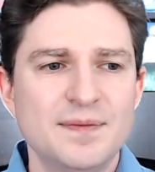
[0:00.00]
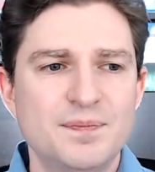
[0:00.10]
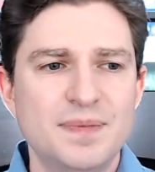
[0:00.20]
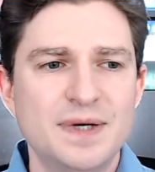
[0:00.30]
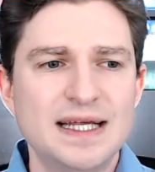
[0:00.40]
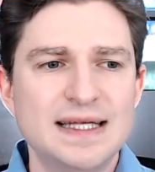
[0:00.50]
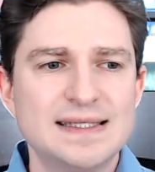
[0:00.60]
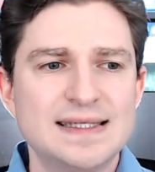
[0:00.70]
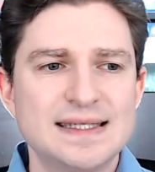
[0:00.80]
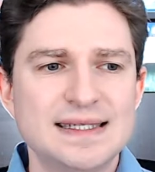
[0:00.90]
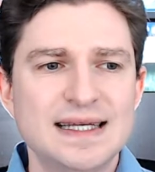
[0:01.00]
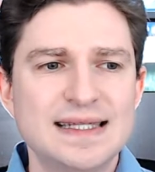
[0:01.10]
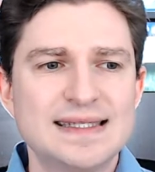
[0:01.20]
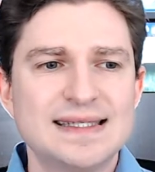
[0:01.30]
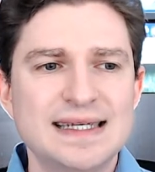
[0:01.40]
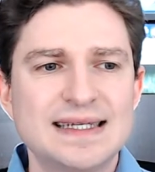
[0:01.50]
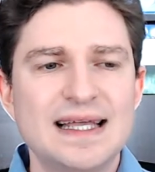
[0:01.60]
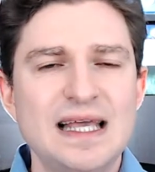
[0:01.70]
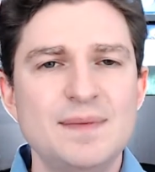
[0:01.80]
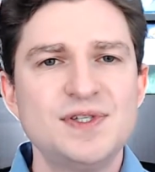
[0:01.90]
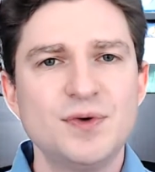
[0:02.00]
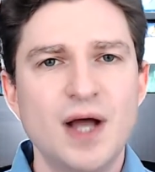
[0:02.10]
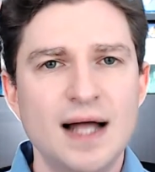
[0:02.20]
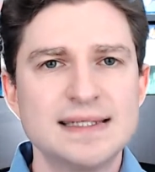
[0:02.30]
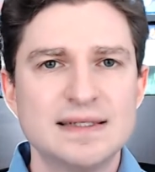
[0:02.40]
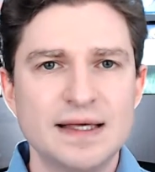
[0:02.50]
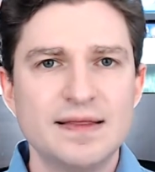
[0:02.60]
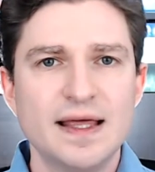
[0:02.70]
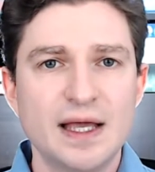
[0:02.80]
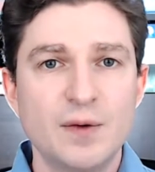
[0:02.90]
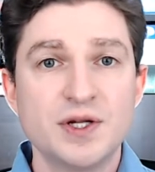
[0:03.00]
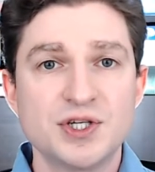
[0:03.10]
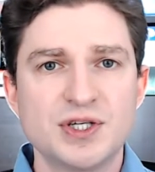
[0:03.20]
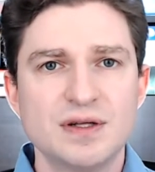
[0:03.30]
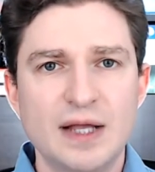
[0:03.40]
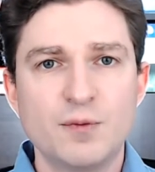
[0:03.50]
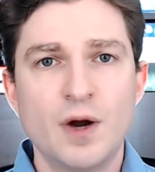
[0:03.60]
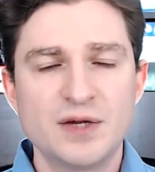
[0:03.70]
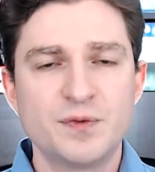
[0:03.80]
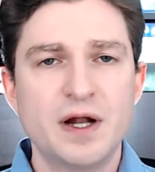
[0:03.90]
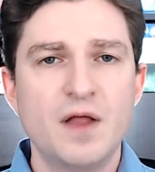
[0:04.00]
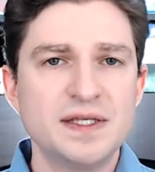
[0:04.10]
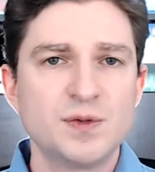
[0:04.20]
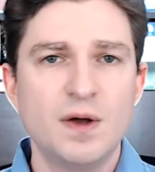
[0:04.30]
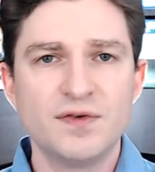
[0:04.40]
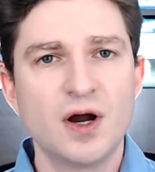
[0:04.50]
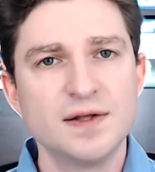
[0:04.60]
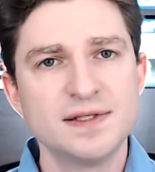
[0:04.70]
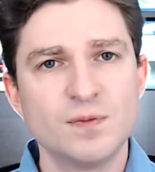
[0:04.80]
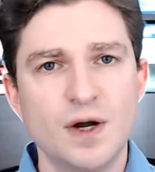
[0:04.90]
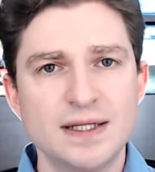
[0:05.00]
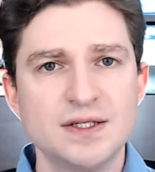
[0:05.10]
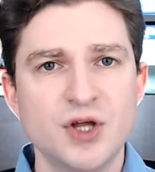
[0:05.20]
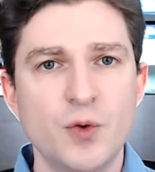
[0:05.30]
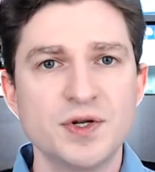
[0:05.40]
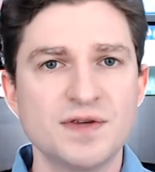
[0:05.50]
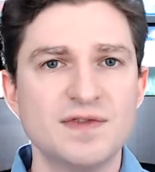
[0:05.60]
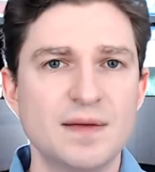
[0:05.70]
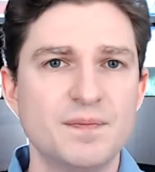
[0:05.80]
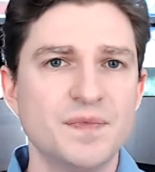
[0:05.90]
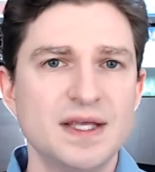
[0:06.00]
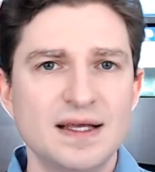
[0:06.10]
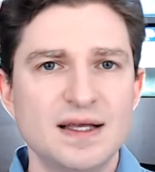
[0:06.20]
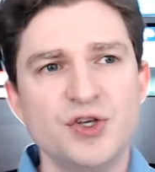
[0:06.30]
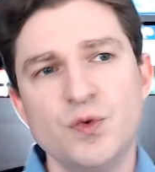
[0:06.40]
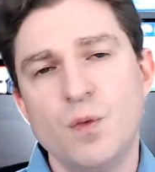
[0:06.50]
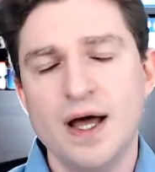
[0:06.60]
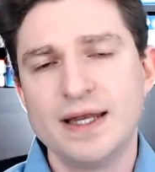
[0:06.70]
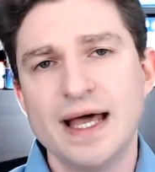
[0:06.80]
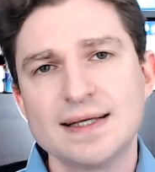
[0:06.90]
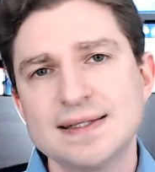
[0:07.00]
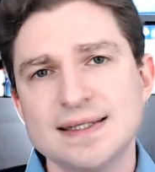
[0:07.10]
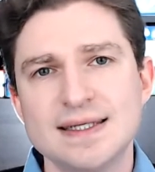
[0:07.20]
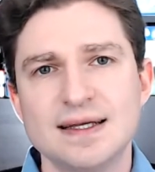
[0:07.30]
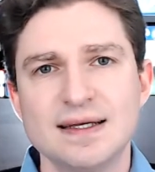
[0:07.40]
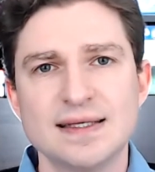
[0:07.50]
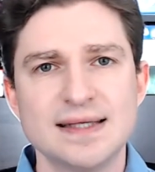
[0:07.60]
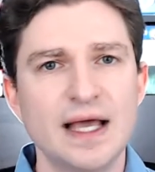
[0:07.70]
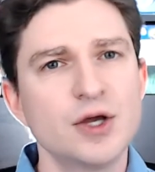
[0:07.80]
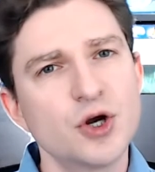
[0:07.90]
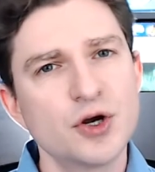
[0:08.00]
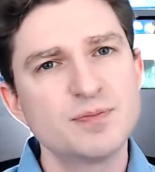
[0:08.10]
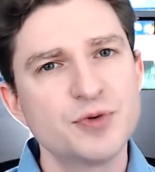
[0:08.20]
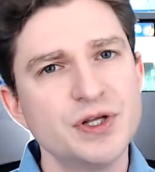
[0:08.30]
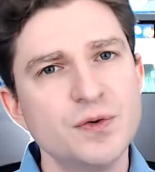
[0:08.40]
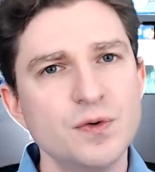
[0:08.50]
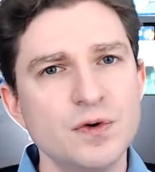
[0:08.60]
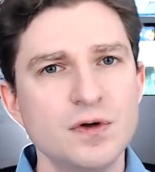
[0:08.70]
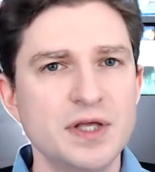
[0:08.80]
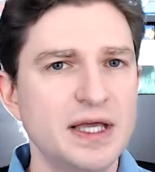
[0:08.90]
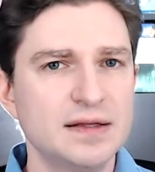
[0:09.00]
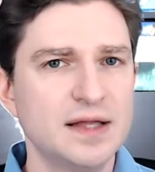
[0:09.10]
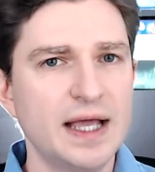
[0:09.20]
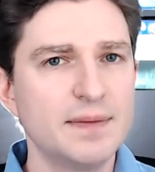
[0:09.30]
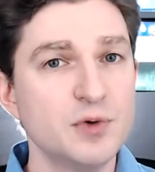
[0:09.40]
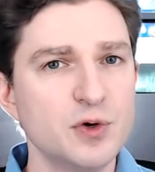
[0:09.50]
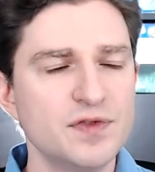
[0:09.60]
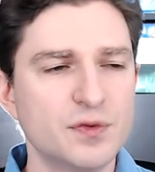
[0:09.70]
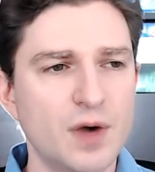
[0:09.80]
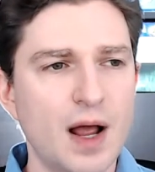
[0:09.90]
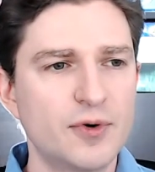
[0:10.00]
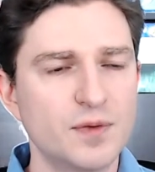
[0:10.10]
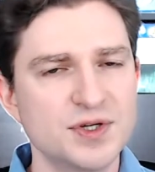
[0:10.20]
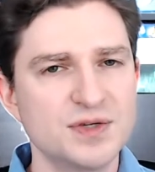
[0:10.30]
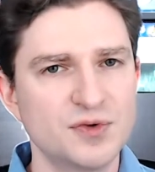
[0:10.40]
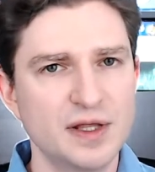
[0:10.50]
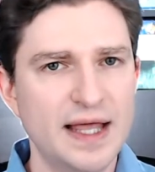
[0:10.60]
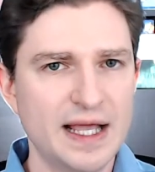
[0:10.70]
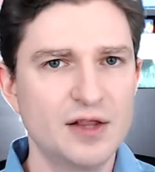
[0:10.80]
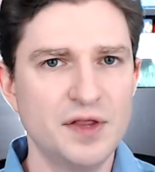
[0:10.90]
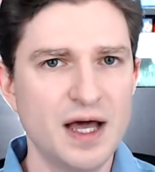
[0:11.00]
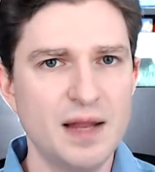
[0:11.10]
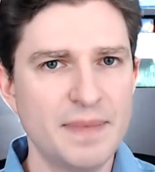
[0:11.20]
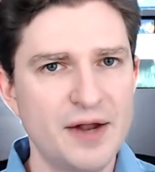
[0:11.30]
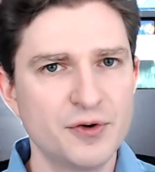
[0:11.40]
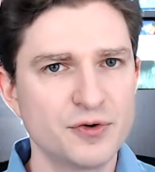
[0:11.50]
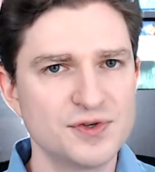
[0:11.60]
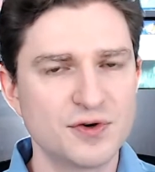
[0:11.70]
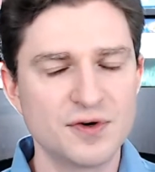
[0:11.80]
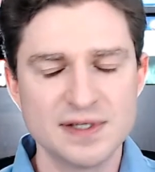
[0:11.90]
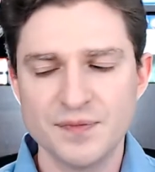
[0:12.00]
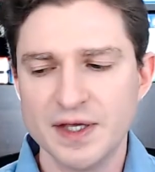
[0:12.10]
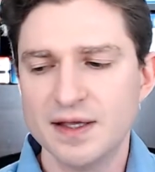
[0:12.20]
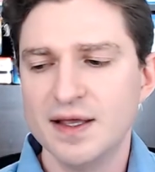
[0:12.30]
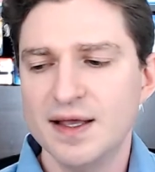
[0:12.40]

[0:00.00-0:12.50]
But it keeps you constantly thinking wanting to read all these 12 cards and wanting to know which of them you want next, because like Kirk's pretty cool. He can like move the robber, which is really like a Klingon battle cruiser or something.